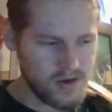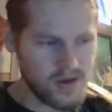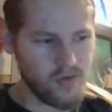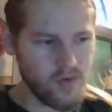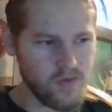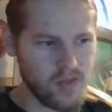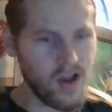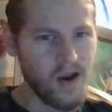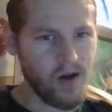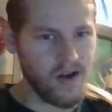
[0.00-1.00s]
country of
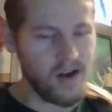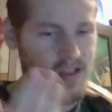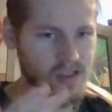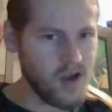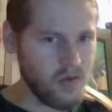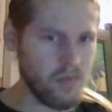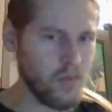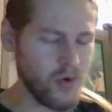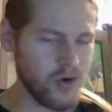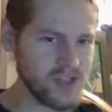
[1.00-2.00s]
Sire and is now the
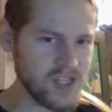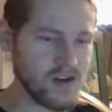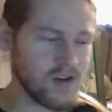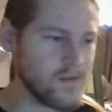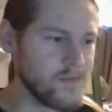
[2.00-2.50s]
Moonland.